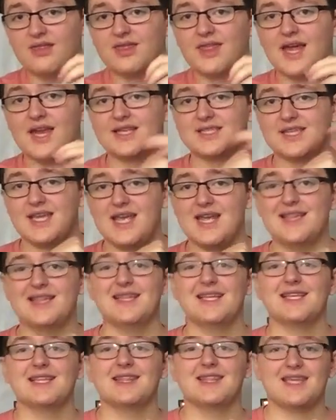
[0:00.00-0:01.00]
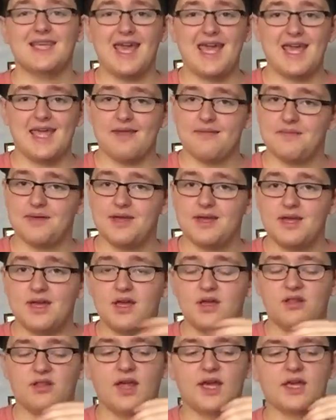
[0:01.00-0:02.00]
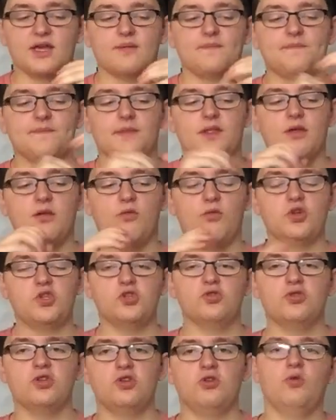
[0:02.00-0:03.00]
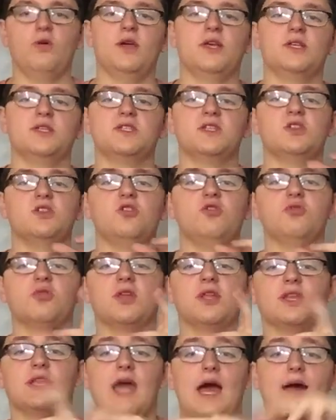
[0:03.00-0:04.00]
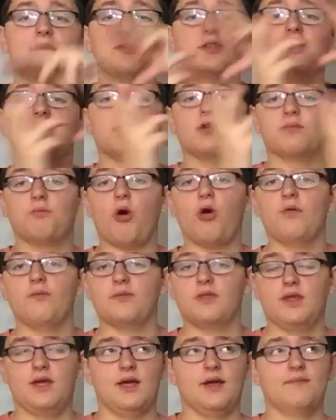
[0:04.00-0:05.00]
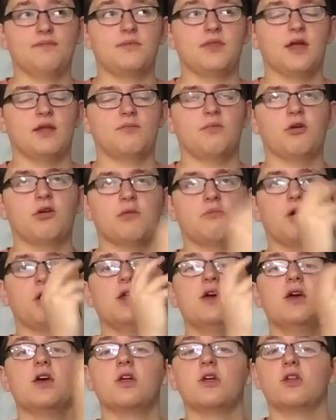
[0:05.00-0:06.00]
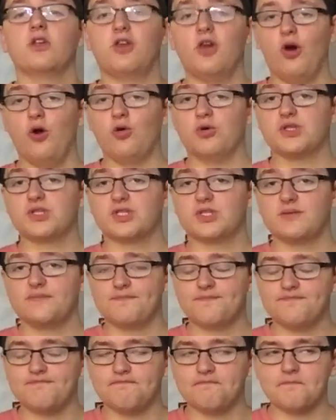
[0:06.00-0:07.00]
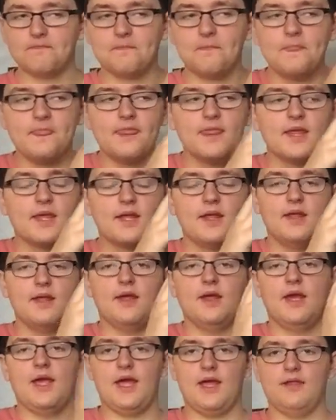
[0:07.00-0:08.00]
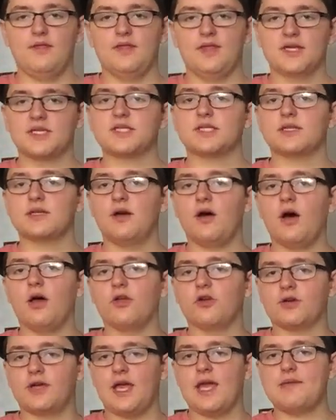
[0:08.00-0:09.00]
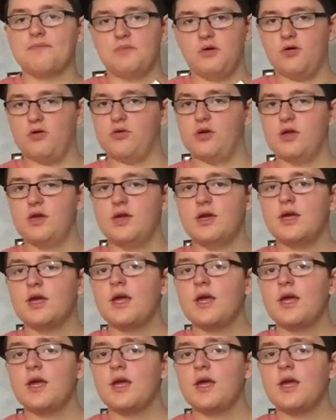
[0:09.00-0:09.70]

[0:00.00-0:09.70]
that is in the game. Like, what you'll do is you can capture the ghosts in this other game mode,